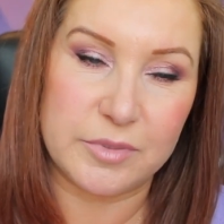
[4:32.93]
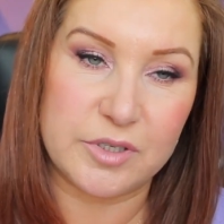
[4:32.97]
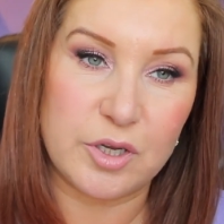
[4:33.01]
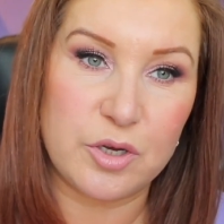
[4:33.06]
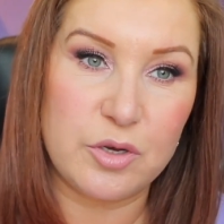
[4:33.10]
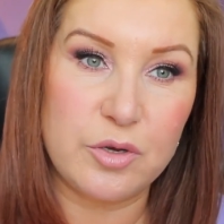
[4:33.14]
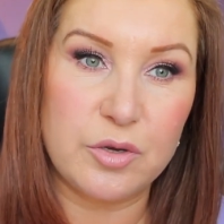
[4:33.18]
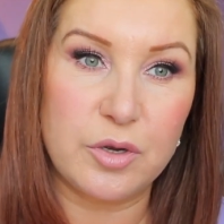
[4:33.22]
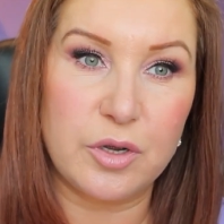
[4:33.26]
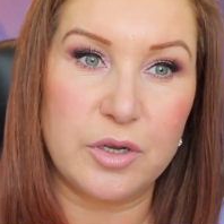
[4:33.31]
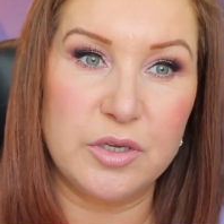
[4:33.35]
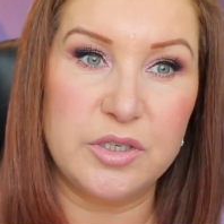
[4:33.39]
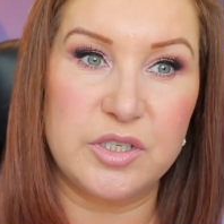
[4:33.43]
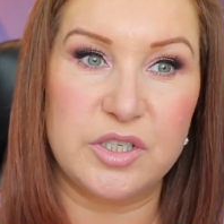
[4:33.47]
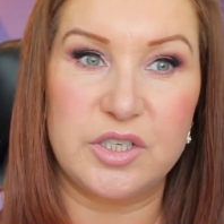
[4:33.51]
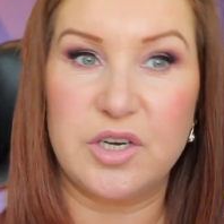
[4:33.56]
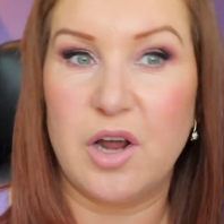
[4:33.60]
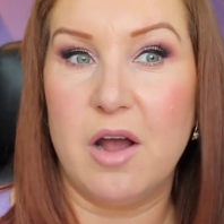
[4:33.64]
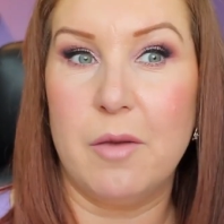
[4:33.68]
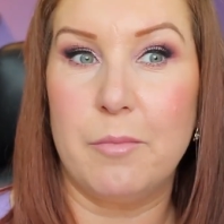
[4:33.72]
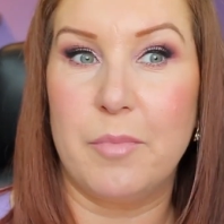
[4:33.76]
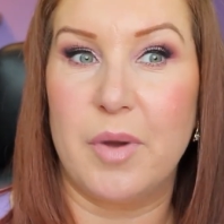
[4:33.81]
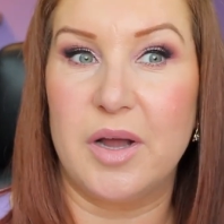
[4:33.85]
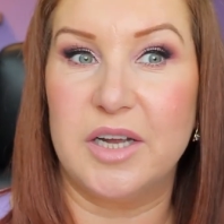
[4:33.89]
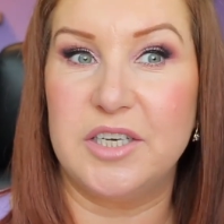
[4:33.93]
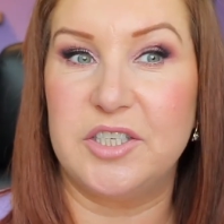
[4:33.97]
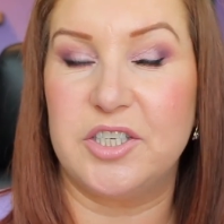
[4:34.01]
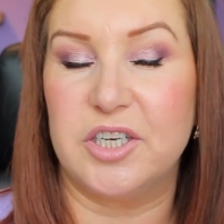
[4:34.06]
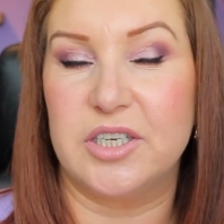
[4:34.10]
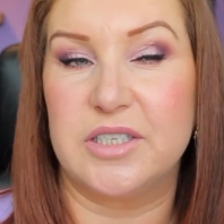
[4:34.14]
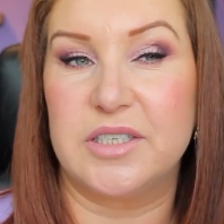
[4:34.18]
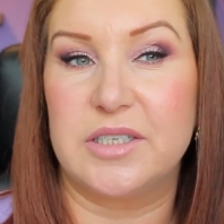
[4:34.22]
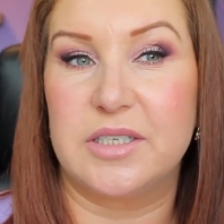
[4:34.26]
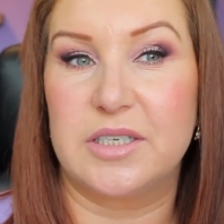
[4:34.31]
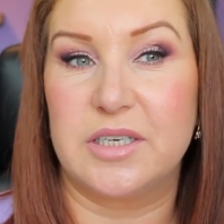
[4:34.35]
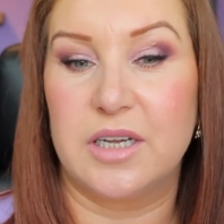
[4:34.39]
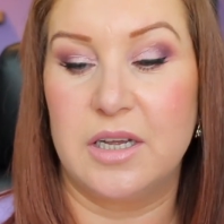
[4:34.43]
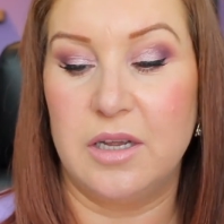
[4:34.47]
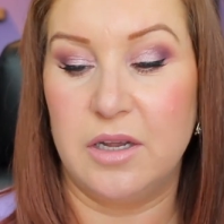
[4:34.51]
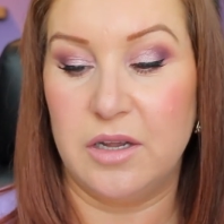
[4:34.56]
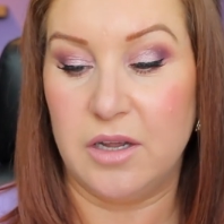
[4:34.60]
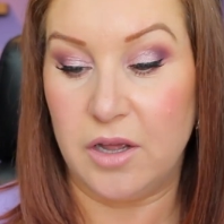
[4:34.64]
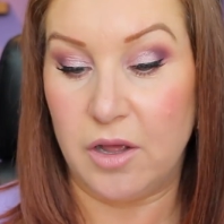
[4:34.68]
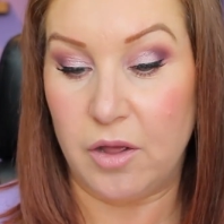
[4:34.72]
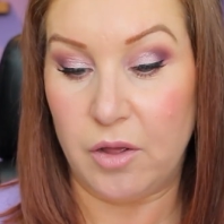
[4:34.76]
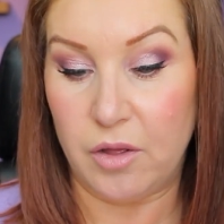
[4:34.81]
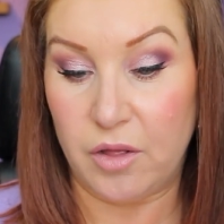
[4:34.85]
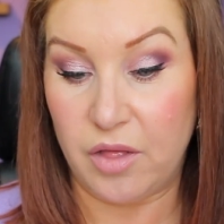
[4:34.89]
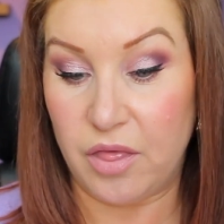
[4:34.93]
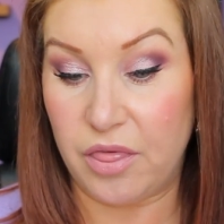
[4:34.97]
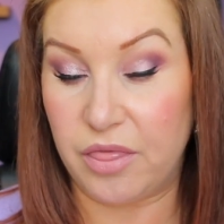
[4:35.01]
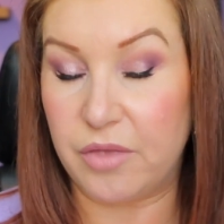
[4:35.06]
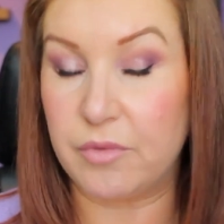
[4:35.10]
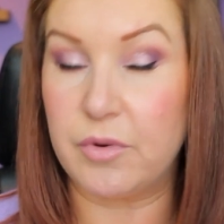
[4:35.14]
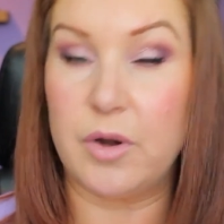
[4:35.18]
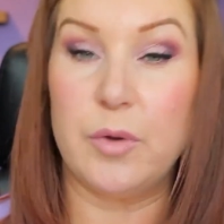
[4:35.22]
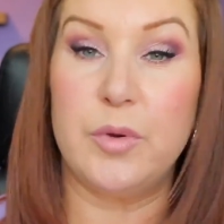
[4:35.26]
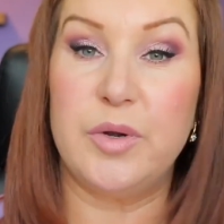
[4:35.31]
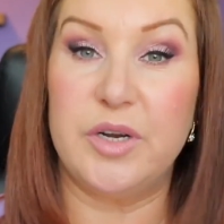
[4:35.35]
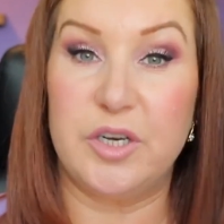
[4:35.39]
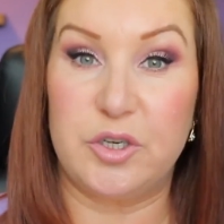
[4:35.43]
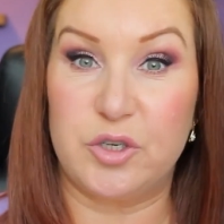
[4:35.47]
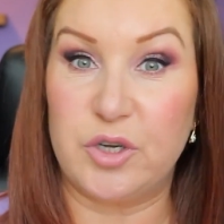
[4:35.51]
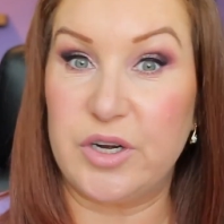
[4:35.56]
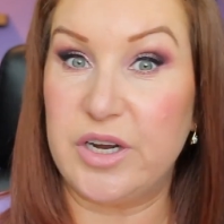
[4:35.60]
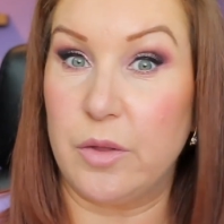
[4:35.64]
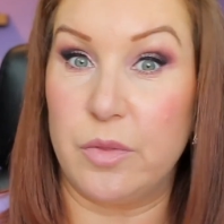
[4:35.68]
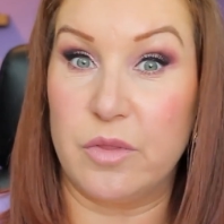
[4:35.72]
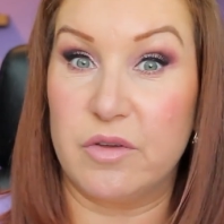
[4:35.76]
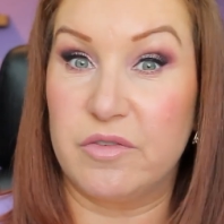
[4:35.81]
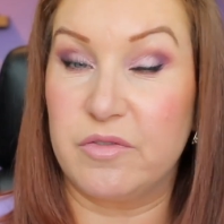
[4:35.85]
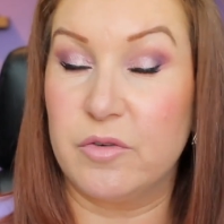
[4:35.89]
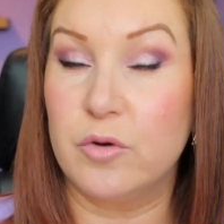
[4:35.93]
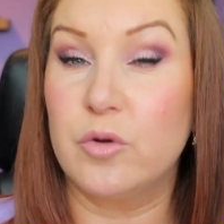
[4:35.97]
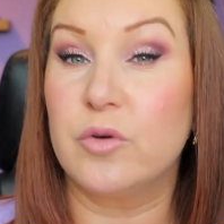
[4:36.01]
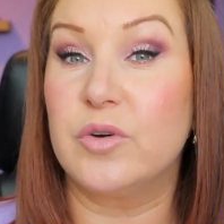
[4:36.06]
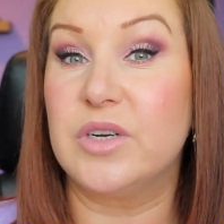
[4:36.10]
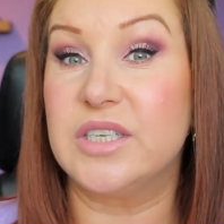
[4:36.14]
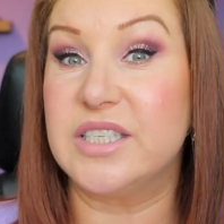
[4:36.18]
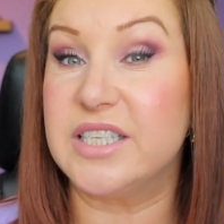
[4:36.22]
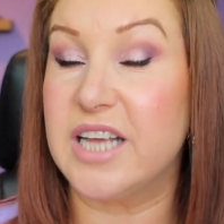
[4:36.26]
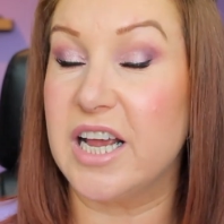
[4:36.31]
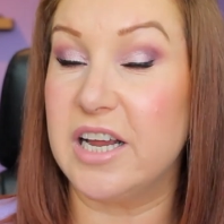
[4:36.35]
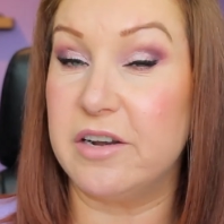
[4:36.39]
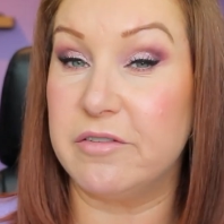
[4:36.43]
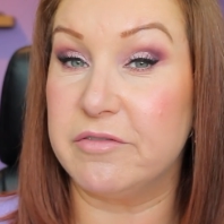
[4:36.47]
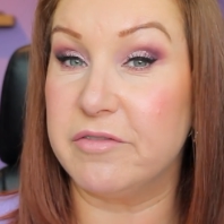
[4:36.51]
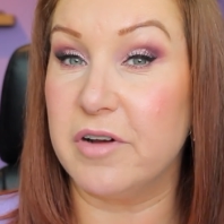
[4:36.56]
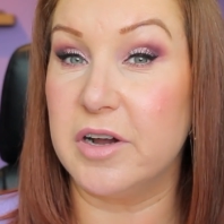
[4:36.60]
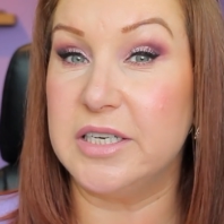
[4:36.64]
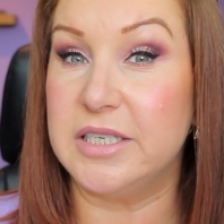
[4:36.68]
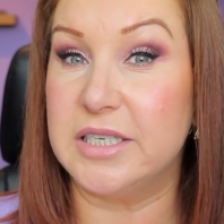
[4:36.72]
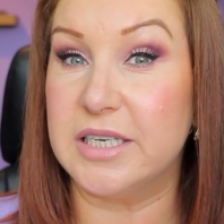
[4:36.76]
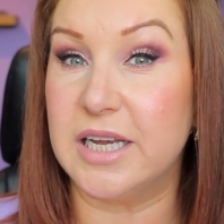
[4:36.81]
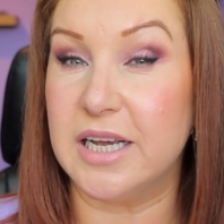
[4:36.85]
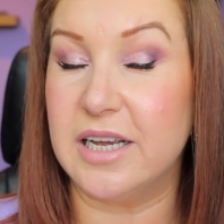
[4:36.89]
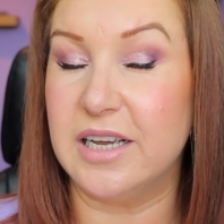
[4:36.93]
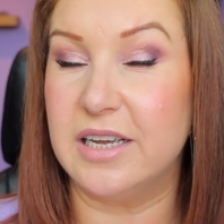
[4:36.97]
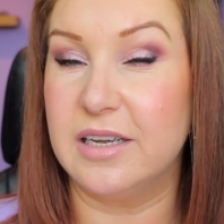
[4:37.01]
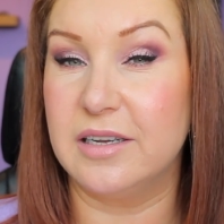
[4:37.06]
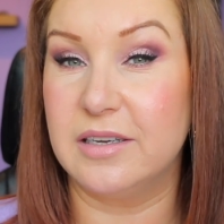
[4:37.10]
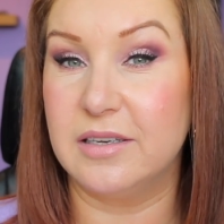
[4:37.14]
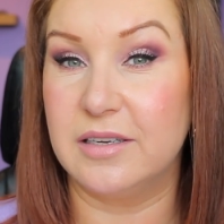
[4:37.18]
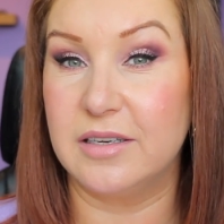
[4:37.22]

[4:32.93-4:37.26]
So you can start by just throwing a treat on the floor and saying, find it.